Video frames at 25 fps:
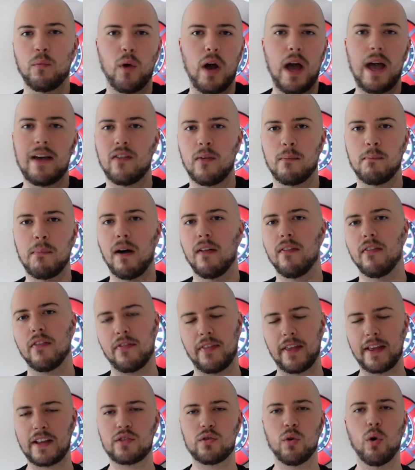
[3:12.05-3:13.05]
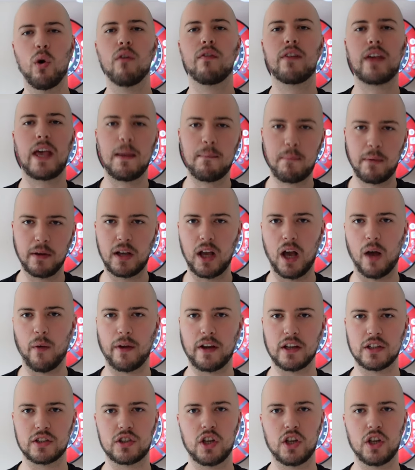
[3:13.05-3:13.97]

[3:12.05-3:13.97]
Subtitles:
whatever month, they sort of keep it going.